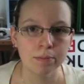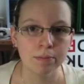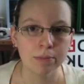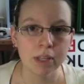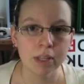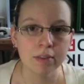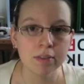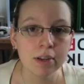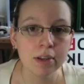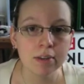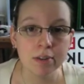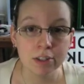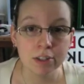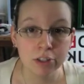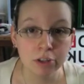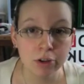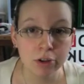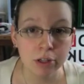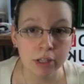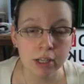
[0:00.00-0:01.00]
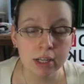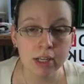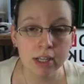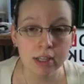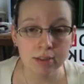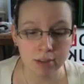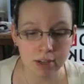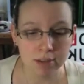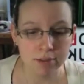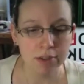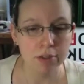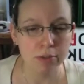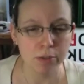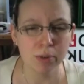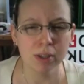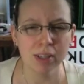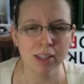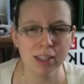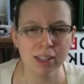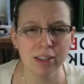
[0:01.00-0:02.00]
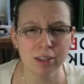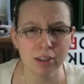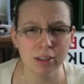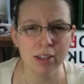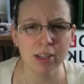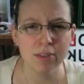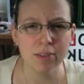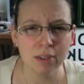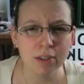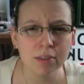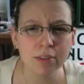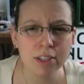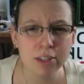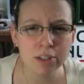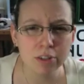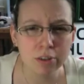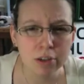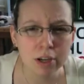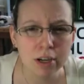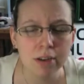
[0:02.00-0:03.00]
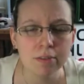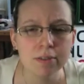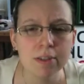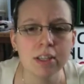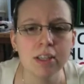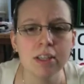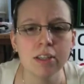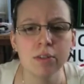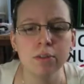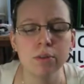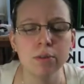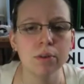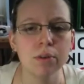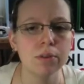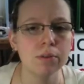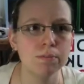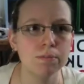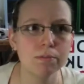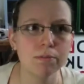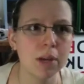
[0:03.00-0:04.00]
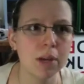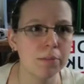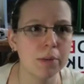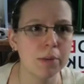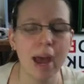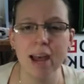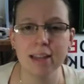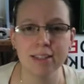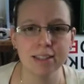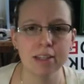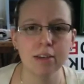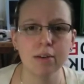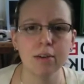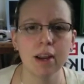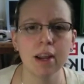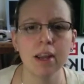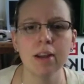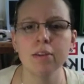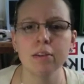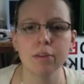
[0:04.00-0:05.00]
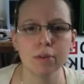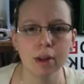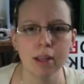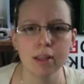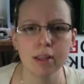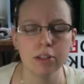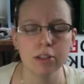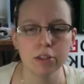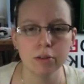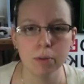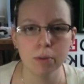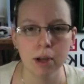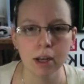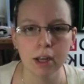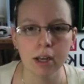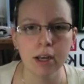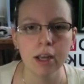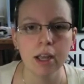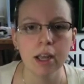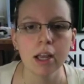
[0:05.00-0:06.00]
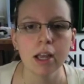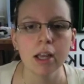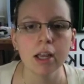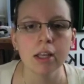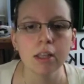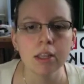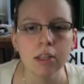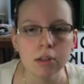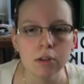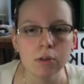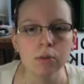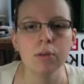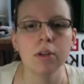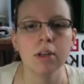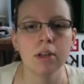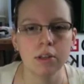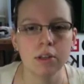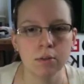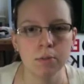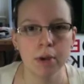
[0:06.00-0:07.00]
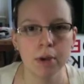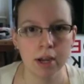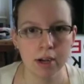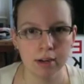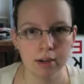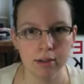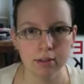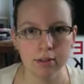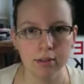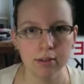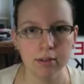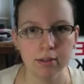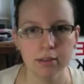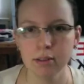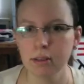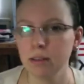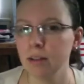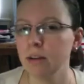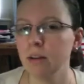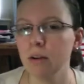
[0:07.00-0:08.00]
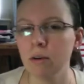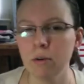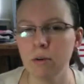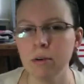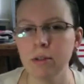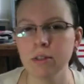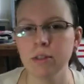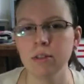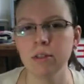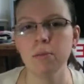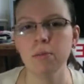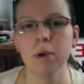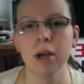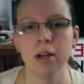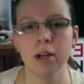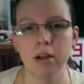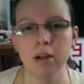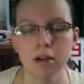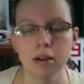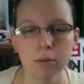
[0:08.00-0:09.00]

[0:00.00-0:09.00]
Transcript: Even if it's good, even if it's really good, even if it's good enough to get you a passing grade or the grade that you want, you can do better. You can always do better.